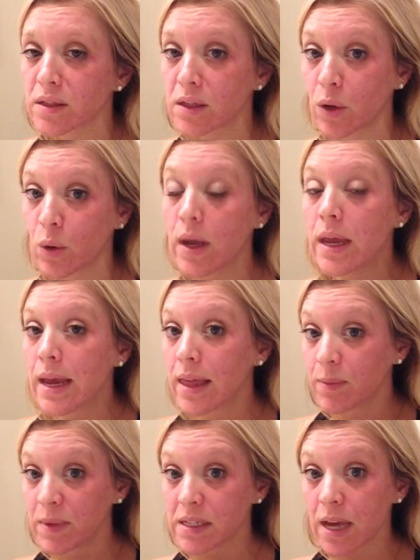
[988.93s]
So in
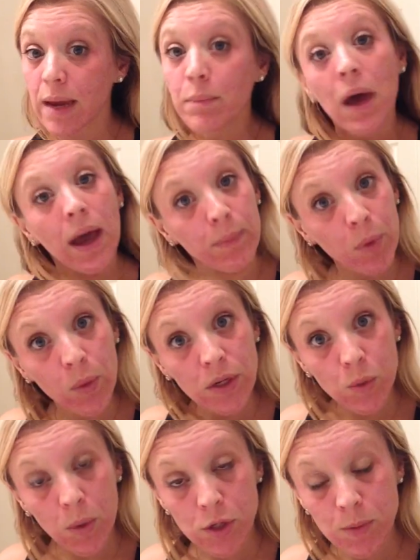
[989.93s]
the meantime, I'm going
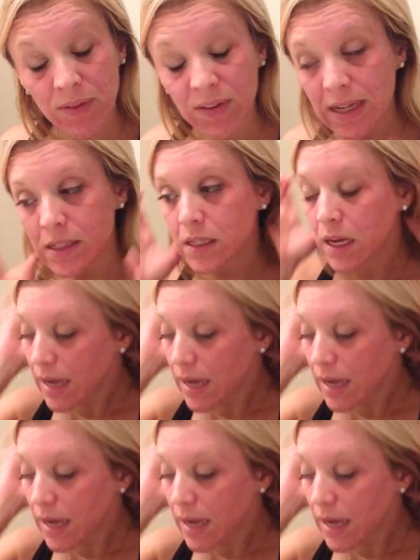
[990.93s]
to wash my face,